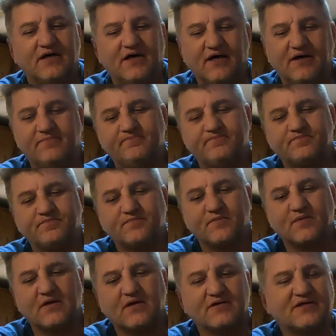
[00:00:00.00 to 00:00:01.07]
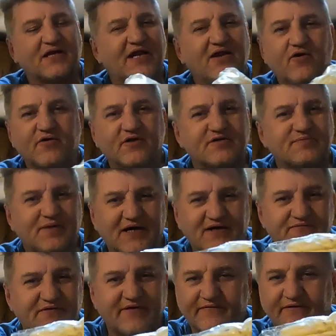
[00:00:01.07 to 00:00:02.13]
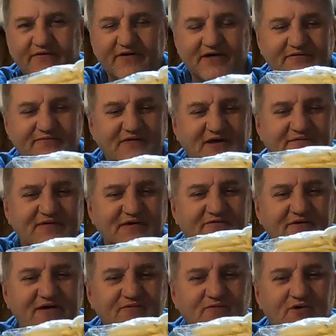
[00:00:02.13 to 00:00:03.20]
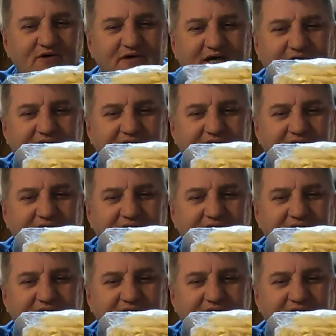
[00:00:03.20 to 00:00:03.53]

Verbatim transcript: Um, it's kind of hard to explain if you haven't if you have never eaten one.